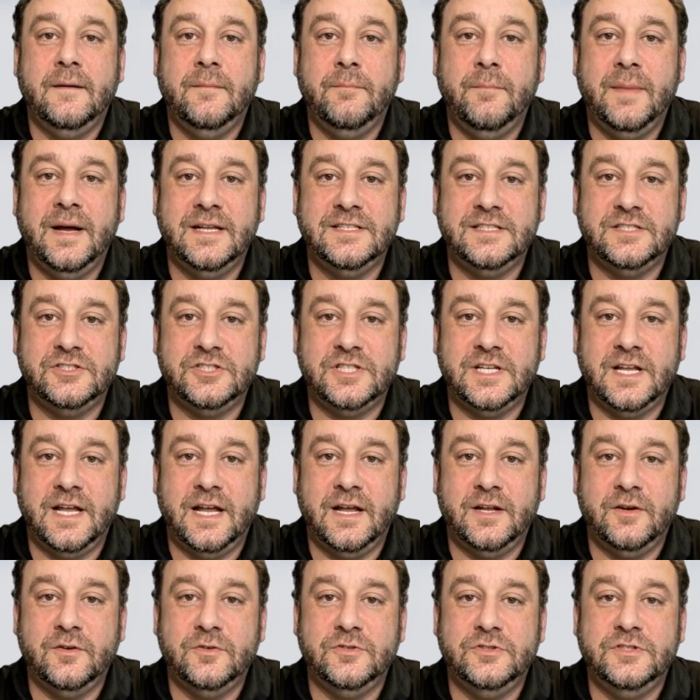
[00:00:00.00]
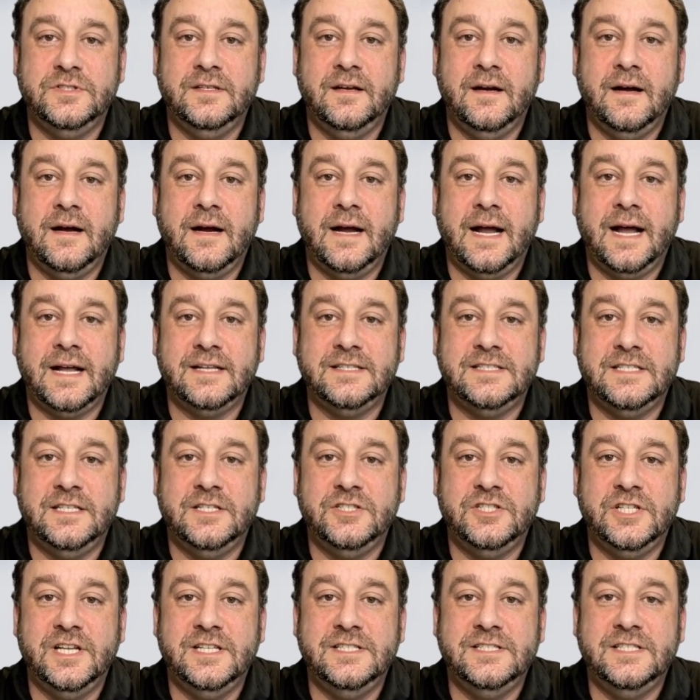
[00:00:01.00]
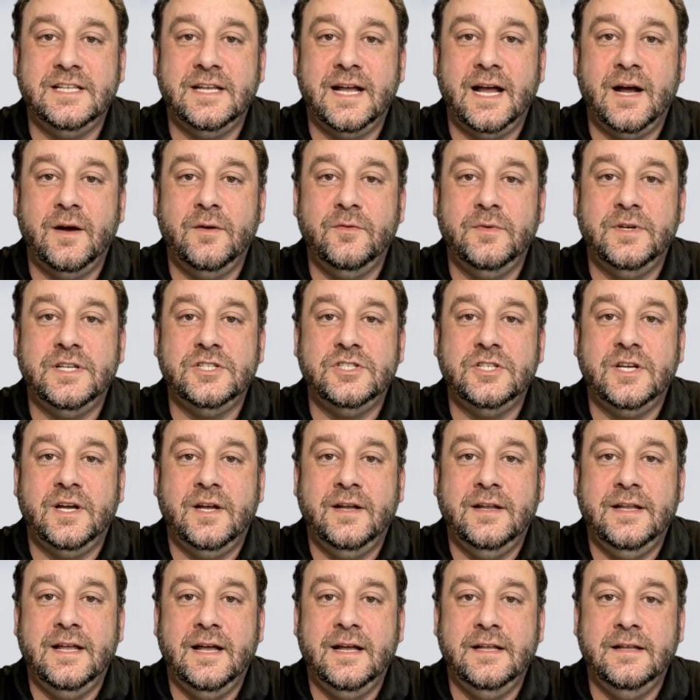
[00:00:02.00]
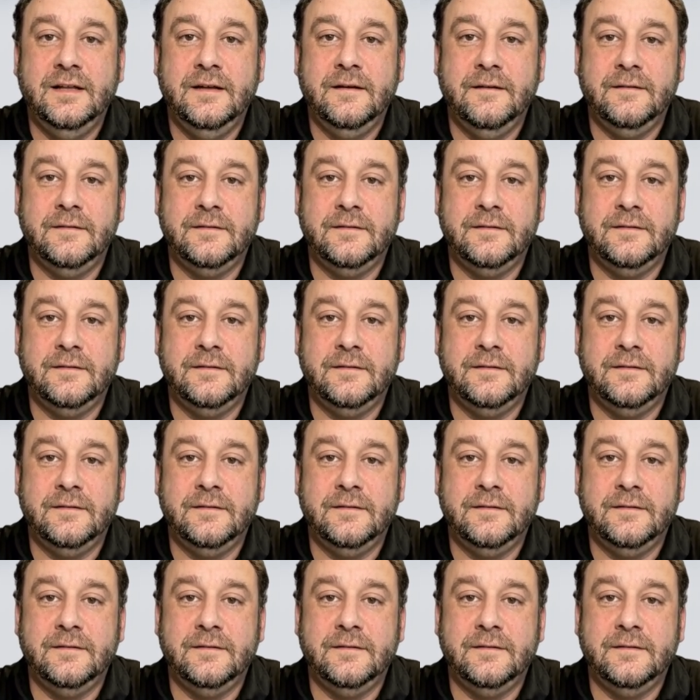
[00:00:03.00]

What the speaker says: messaging angles, and suggested outreach content.